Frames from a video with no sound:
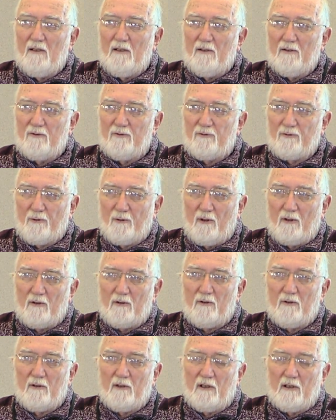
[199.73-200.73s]
in
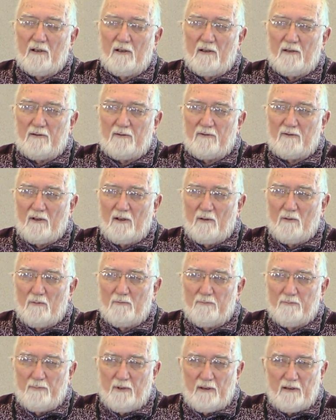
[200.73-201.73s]
Toronto, and
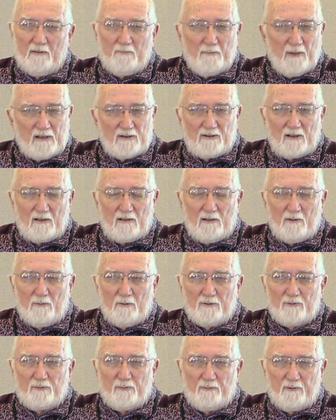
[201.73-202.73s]
it basically
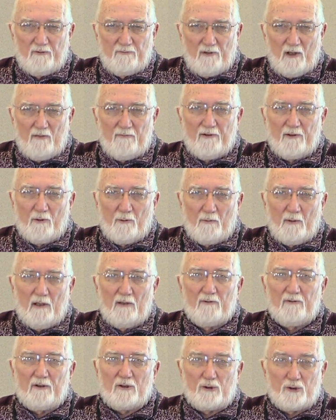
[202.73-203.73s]
was revolving
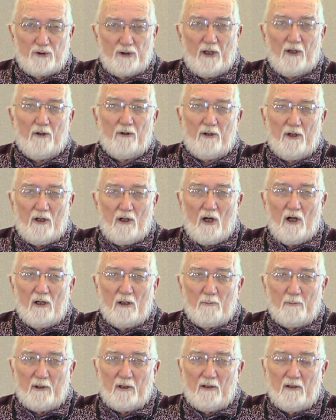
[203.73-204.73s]
around the shared
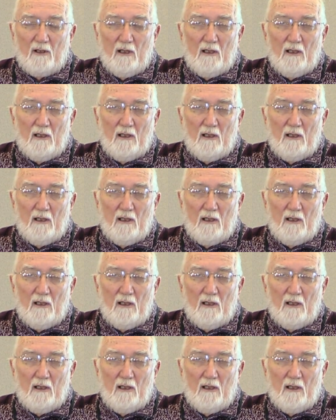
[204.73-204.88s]
economy.